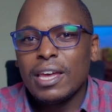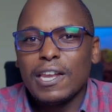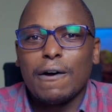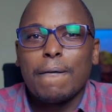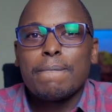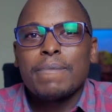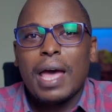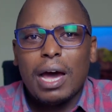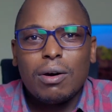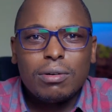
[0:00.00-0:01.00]
Now,
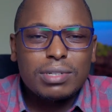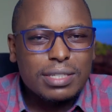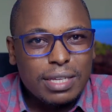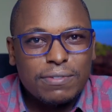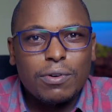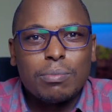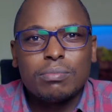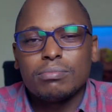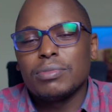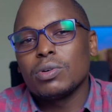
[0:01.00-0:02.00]
how does it form?
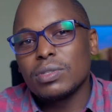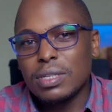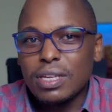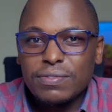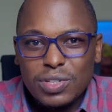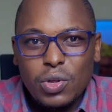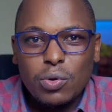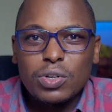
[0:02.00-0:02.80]
Because in this video,